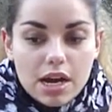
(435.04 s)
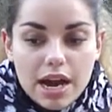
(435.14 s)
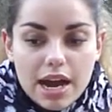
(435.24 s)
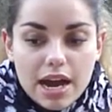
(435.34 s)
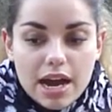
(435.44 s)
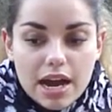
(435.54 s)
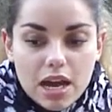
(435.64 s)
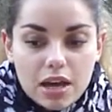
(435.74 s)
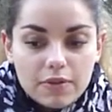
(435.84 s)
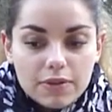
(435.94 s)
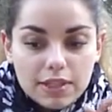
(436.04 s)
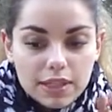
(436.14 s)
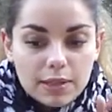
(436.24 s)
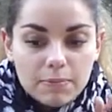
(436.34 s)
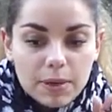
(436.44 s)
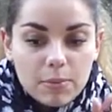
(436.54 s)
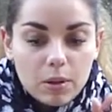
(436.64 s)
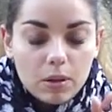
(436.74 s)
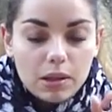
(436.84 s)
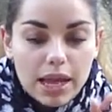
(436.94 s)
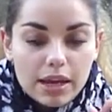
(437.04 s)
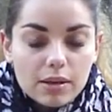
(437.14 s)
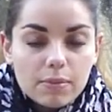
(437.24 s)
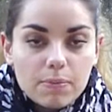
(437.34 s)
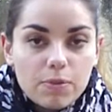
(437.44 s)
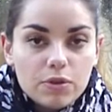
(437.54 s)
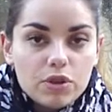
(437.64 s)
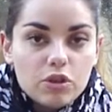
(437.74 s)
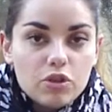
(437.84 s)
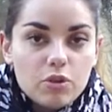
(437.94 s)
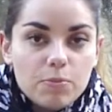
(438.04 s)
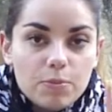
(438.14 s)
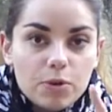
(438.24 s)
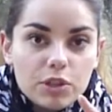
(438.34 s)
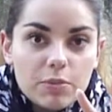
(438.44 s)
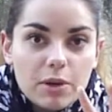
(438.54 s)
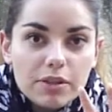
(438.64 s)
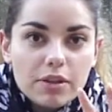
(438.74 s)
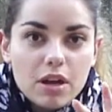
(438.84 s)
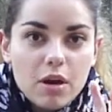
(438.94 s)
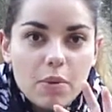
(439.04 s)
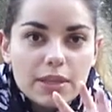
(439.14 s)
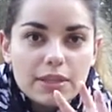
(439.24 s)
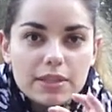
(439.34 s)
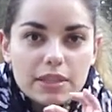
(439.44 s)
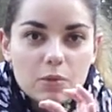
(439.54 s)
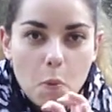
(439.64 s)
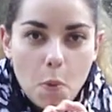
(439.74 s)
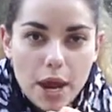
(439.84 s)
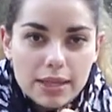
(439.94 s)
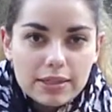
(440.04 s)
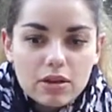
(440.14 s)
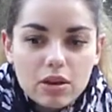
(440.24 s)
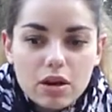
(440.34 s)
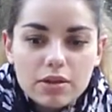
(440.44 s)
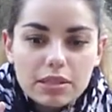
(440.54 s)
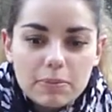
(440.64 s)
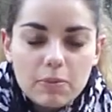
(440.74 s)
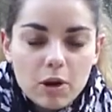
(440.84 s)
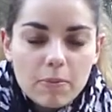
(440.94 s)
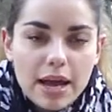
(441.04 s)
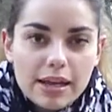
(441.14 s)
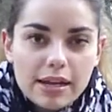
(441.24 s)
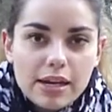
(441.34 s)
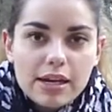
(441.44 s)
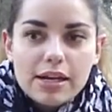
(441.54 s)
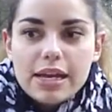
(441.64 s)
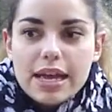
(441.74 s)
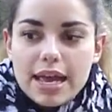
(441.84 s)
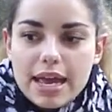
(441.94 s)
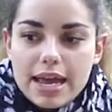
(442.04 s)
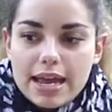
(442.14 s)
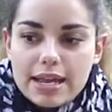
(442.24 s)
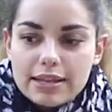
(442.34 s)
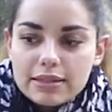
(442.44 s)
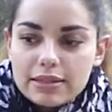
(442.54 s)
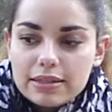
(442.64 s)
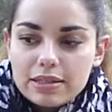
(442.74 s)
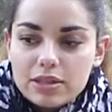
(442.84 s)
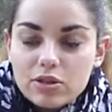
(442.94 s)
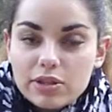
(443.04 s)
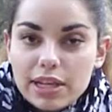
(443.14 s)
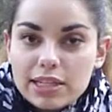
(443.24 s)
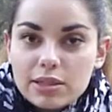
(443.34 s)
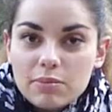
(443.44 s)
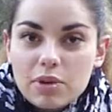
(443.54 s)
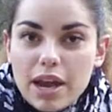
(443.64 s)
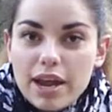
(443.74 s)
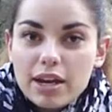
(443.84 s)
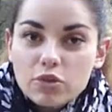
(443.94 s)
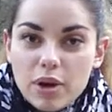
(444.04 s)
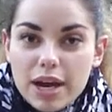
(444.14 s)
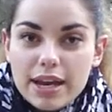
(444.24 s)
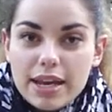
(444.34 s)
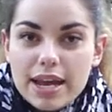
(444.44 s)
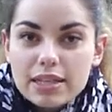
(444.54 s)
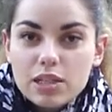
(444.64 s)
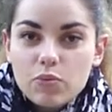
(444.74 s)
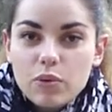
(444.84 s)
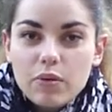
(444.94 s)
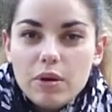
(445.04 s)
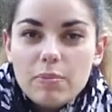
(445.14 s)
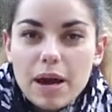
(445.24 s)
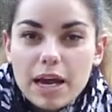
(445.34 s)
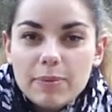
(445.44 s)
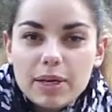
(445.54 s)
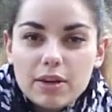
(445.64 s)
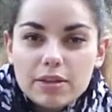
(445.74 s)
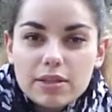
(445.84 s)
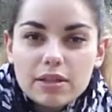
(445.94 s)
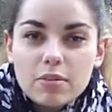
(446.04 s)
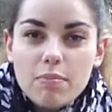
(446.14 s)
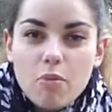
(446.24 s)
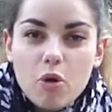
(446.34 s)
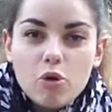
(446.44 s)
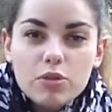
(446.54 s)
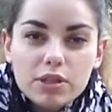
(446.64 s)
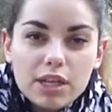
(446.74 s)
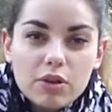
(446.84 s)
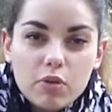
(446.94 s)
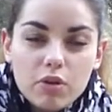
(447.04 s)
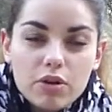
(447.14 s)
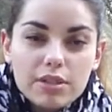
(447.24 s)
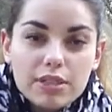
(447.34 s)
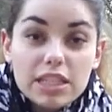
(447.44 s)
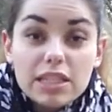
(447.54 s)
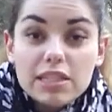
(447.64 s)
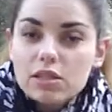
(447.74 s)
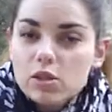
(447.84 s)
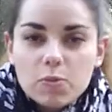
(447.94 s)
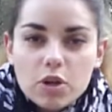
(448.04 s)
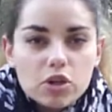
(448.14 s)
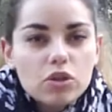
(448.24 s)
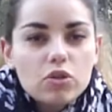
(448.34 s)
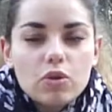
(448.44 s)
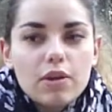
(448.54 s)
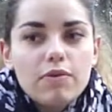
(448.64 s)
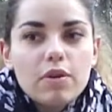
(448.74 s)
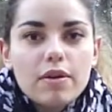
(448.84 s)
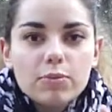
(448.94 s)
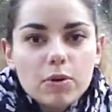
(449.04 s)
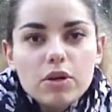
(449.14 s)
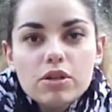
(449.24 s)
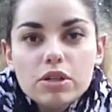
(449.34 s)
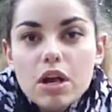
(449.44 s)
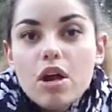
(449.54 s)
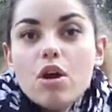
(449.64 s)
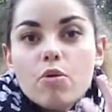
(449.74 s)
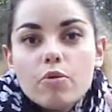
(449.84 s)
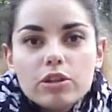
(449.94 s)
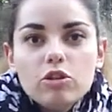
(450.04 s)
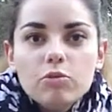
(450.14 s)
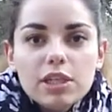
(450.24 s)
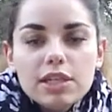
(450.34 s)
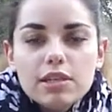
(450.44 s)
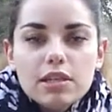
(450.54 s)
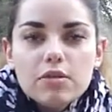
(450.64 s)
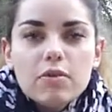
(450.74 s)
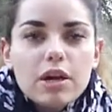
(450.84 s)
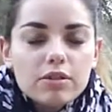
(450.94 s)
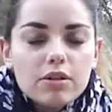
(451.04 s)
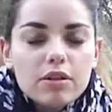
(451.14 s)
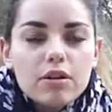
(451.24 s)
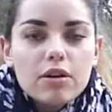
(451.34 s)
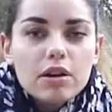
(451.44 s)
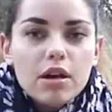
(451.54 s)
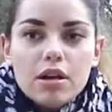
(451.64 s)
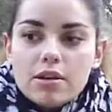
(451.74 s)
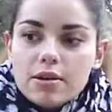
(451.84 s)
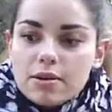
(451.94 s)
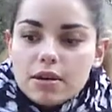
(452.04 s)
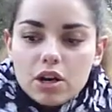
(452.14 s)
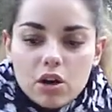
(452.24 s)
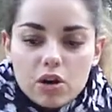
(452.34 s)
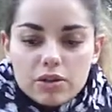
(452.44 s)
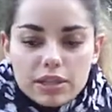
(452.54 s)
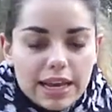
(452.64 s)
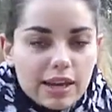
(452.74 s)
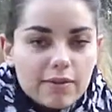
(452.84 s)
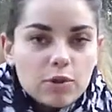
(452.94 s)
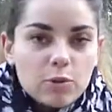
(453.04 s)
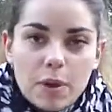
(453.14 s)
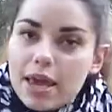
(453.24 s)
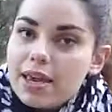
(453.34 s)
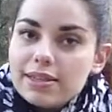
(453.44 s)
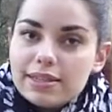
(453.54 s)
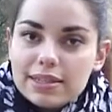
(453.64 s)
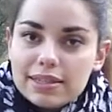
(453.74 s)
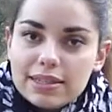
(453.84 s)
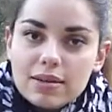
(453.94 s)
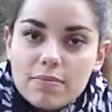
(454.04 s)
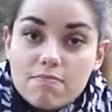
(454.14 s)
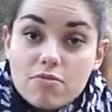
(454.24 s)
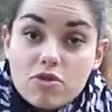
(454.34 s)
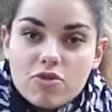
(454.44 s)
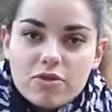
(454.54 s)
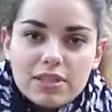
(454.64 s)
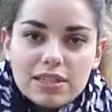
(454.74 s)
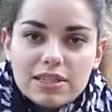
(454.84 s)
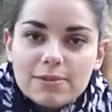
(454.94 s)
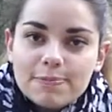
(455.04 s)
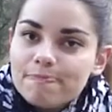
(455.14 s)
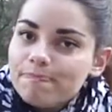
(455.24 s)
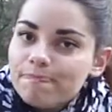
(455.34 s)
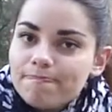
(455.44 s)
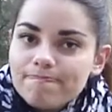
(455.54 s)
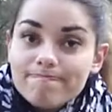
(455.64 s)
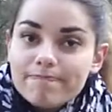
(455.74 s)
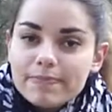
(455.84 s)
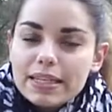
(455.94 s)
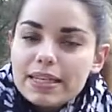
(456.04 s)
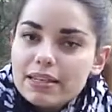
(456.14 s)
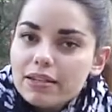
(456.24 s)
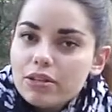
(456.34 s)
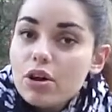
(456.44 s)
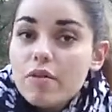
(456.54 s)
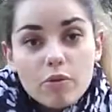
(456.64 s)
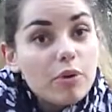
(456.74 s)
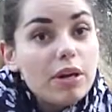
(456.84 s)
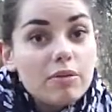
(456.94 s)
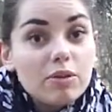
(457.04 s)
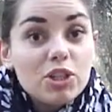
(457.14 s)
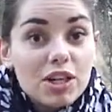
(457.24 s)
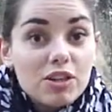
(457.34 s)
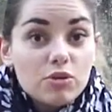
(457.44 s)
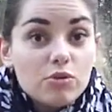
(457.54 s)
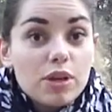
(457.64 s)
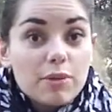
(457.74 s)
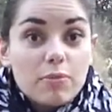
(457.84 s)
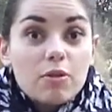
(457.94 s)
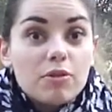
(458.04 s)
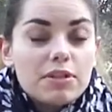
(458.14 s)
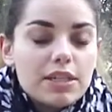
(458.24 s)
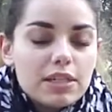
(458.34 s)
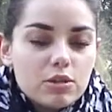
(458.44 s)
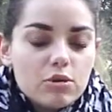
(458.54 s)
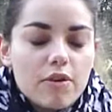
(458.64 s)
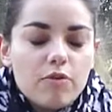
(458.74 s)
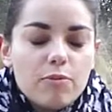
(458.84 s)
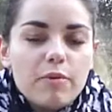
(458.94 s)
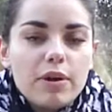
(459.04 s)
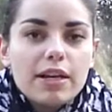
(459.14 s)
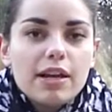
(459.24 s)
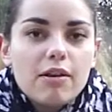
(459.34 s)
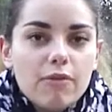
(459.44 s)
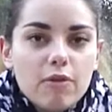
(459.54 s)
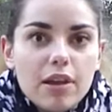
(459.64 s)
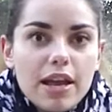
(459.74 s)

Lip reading: I've seen people like put the beauty blender when it is wet on Ziploc bag and don't let it hair dry, and it's really bad because mold can grow on this. It is a sponge, so if you have sponge with humidity, water, close like kind of space, mold is, you have a really good chance to get mold on this, so you have to be really careful.